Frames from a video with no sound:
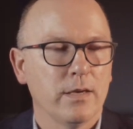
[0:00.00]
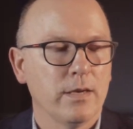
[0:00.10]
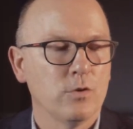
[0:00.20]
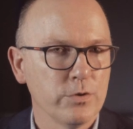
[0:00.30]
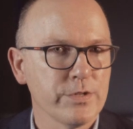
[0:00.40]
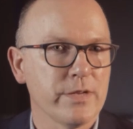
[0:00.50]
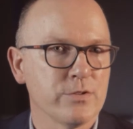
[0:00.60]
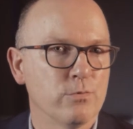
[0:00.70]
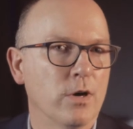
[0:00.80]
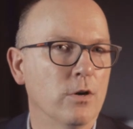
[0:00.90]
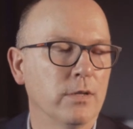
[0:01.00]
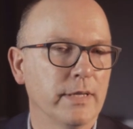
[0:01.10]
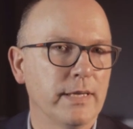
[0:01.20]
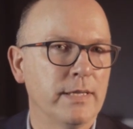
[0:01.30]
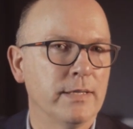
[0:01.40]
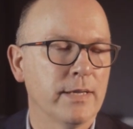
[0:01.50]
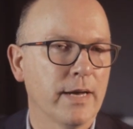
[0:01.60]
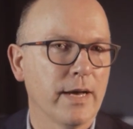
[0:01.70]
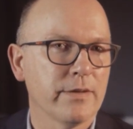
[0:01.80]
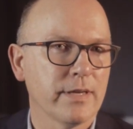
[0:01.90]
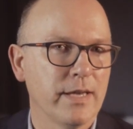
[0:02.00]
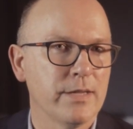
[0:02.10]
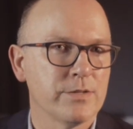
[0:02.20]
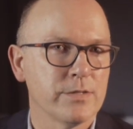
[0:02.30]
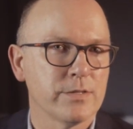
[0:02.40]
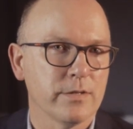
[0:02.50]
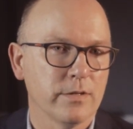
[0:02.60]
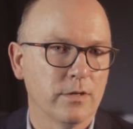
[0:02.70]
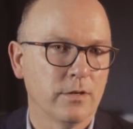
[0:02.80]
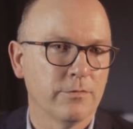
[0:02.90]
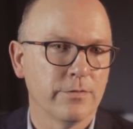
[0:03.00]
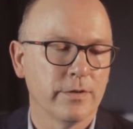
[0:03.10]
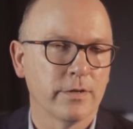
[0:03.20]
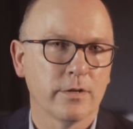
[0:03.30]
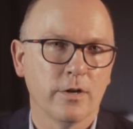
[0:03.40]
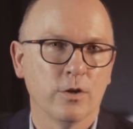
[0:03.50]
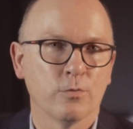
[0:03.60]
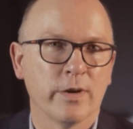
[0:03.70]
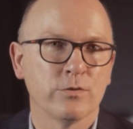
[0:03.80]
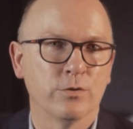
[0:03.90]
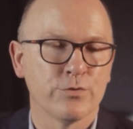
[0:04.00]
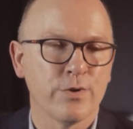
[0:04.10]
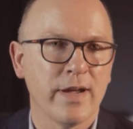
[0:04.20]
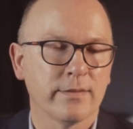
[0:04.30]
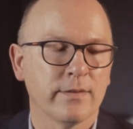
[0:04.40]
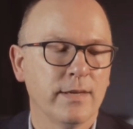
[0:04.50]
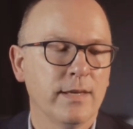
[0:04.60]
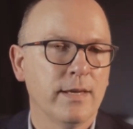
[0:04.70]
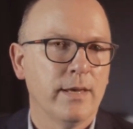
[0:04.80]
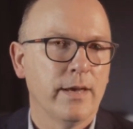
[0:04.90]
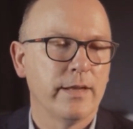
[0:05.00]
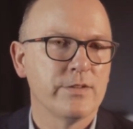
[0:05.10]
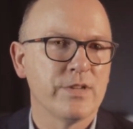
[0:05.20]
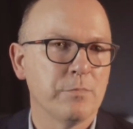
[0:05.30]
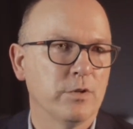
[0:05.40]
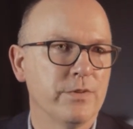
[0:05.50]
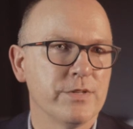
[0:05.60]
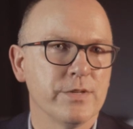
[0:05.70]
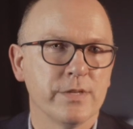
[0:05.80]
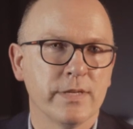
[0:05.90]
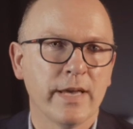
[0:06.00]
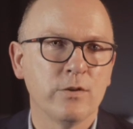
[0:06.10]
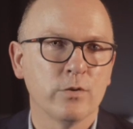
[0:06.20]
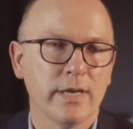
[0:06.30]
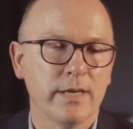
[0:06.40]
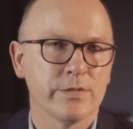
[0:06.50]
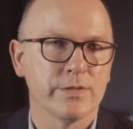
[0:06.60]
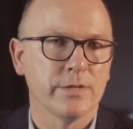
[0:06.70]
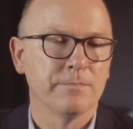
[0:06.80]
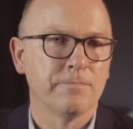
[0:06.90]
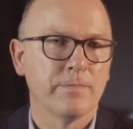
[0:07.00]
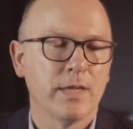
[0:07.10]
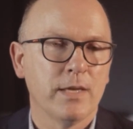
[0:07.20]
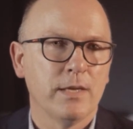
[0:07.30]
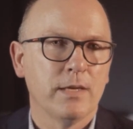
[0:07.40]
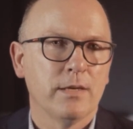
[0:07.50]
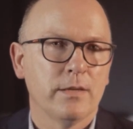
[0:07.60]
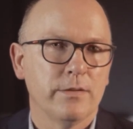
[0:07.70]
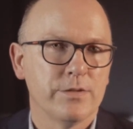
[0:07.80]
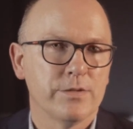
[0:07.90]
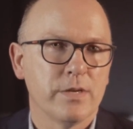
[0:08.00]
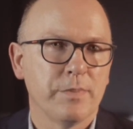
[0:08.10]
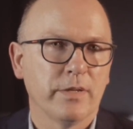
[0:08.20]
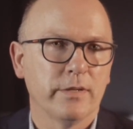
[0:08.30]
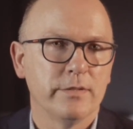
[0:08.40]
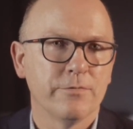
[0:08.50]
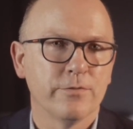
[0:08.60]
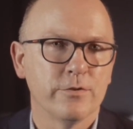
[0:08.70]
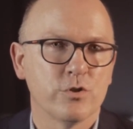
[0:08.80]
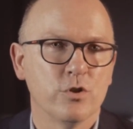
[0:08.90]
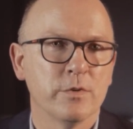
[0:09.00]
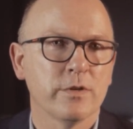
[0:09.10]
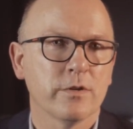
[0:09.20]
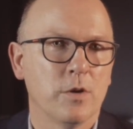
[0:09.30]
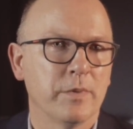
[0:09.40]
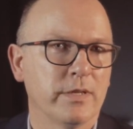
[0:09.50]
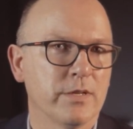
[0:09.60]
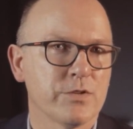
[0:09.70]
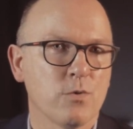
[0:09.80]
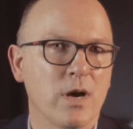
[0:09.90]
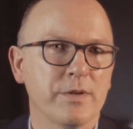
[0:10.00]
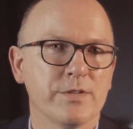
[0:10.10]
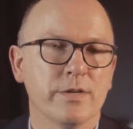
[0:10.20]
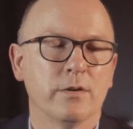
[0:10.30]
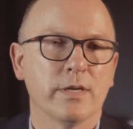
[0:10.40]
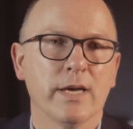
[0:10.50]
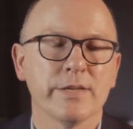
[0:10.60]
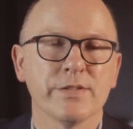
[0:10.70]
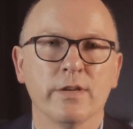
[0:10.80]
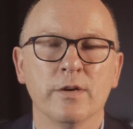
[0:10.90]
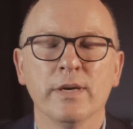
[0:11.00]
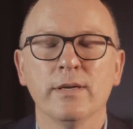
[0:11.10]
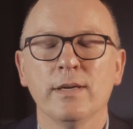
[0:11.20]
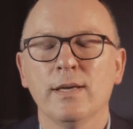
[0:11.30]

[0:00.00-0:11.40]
It also has a role in other cancers of the colorectal tract. An example of this is in anal cancer. This is typically a different tumour, commonly a squamous cell carcinoma,